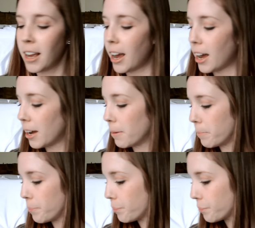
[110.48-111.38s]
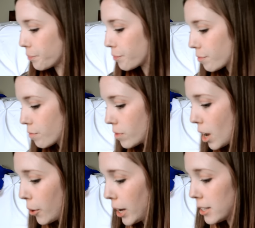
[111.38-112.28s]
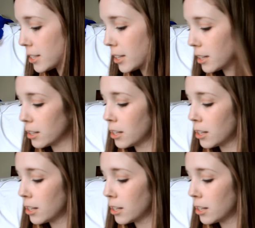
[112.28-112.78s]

Um, okay, and since...